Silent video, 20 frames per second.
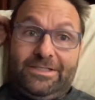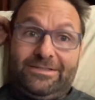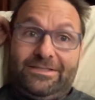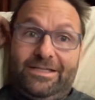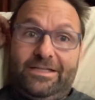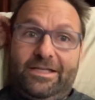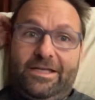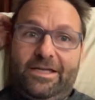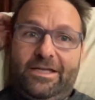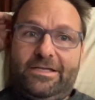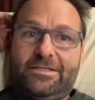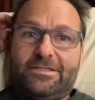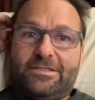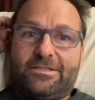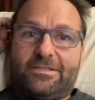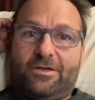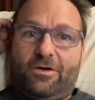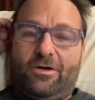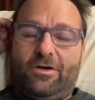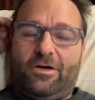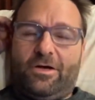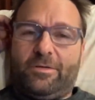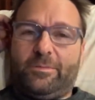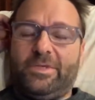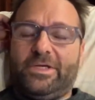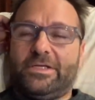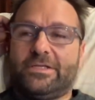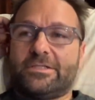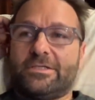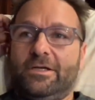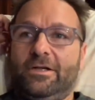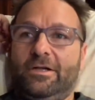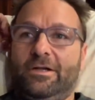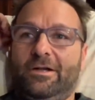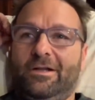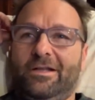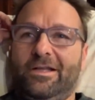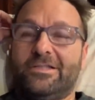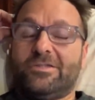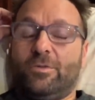10Ks, it's odd because
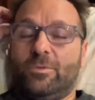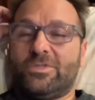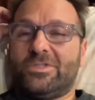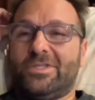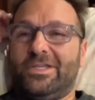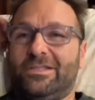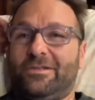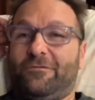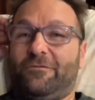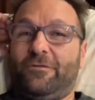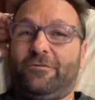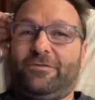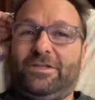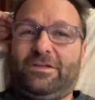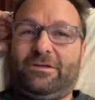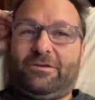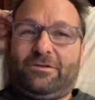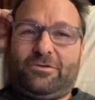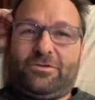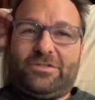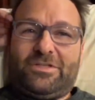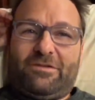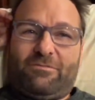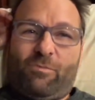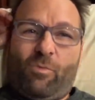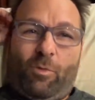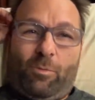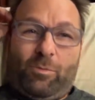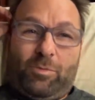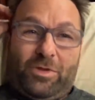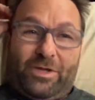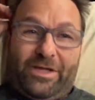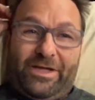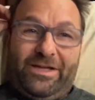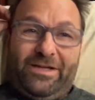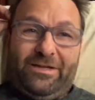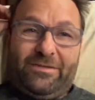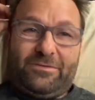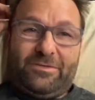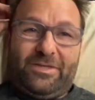it's almost like the 1500s have more
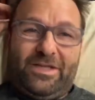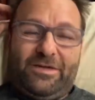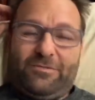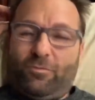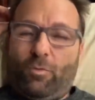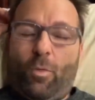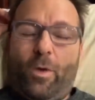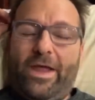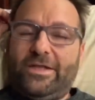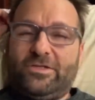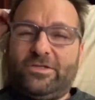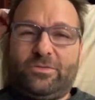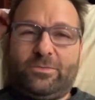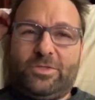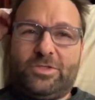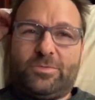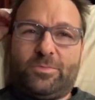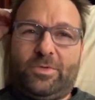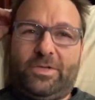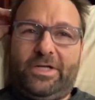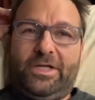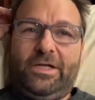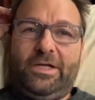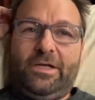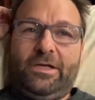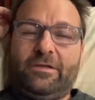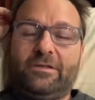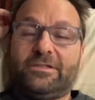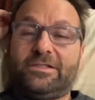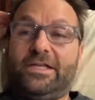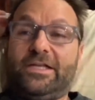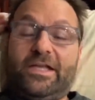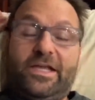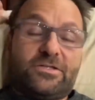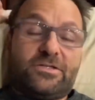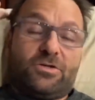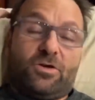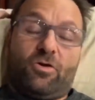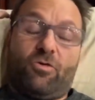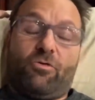play. They have way too much play. The
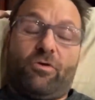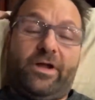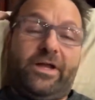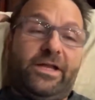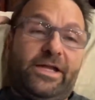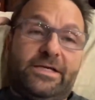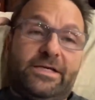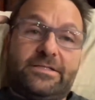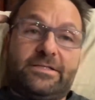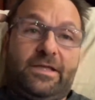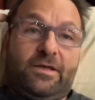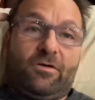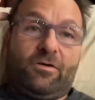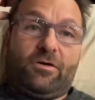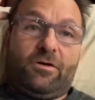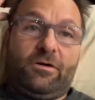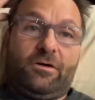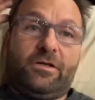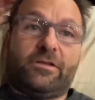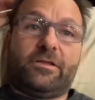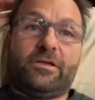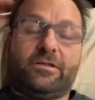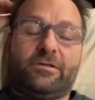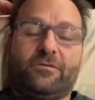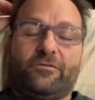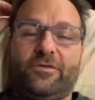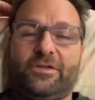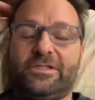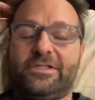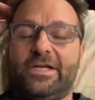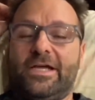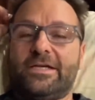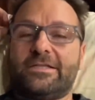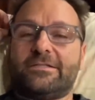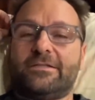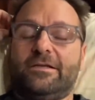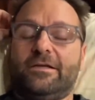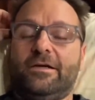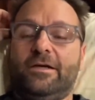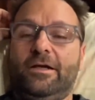10Ks are great as they are. I think they're
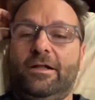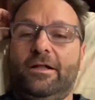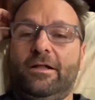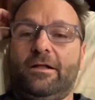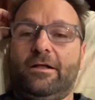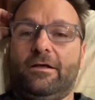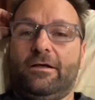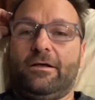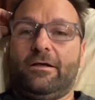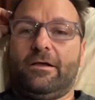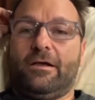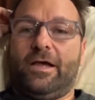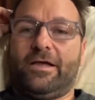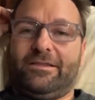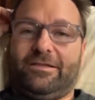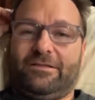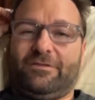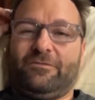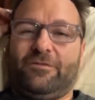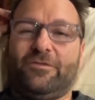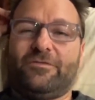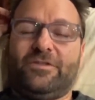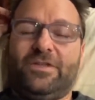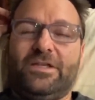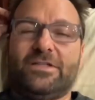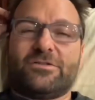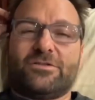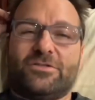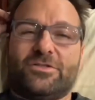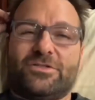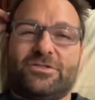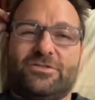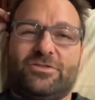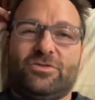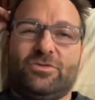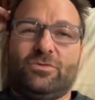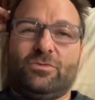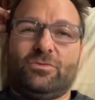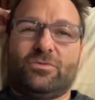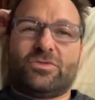fantastic. I think the 15s are just
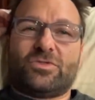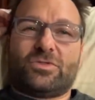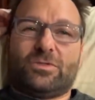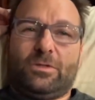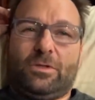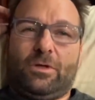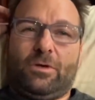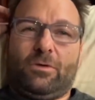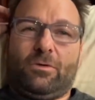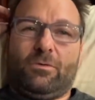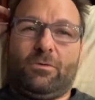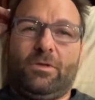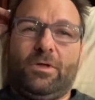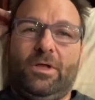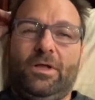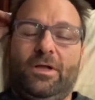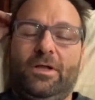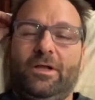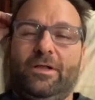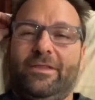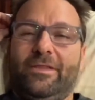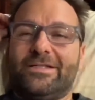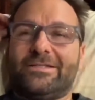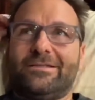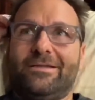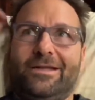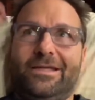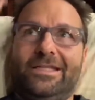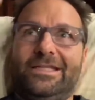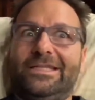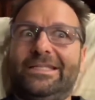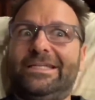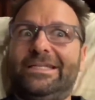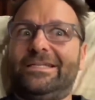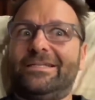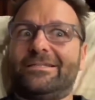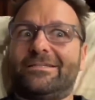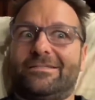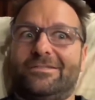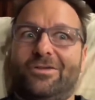too slow. And that's not
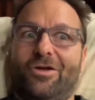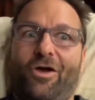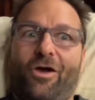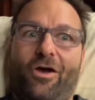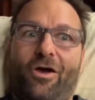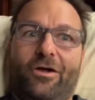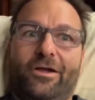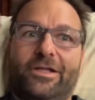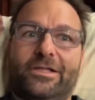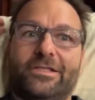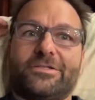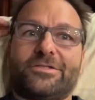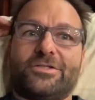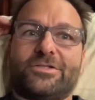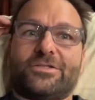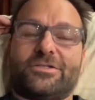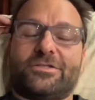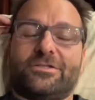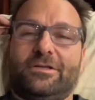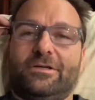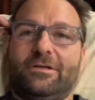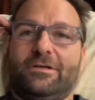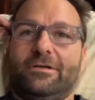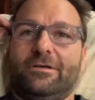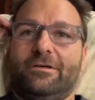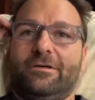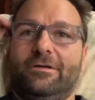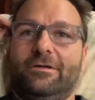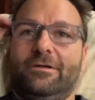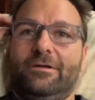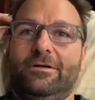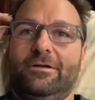elitist talk. It's just true,